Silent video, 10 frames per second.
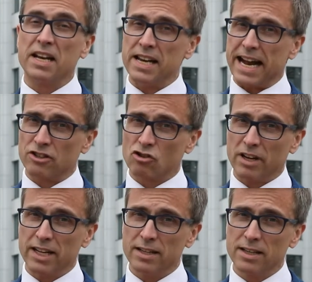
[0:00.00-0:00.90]

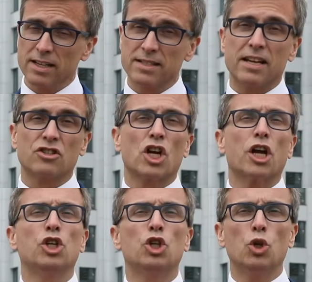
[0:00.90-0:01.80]
Naturally, such a
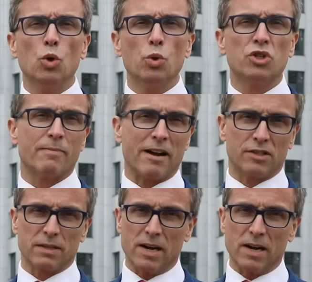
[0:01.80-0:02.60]
huge amount